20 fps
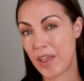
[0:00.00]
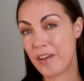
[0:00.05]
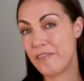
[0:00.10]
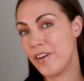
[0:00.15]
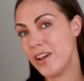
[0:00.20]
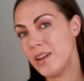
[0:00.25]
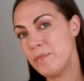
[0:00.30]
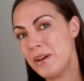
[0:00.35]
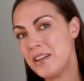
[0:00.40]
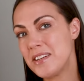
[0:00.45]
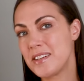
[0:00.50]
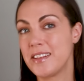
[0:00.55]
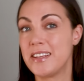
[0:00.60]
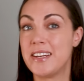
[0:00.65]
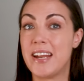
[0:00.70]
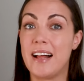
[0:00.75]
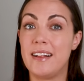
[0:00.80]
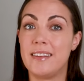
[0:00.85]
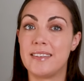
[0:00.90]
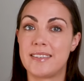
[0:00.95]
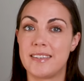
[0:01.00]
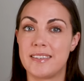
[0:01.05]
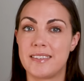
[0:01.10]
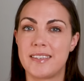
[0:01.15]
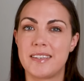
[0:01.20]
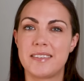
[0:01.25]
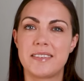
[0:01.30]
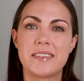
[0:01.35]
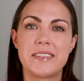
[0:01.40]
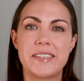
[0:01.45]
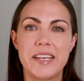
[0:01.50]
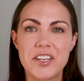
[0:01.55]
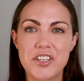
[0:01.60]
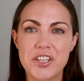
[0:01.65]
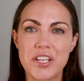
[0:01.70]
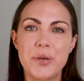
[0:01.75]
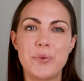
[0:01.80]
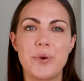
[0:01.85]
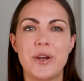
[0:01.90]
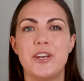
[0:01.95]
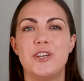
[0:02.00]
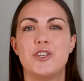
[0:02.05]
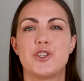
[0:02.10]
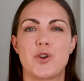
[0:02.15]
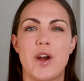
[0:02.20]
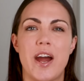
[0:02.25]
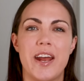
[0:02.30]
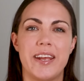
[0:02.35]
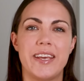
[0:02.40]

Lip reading: Fundamental analysis is essentially where you try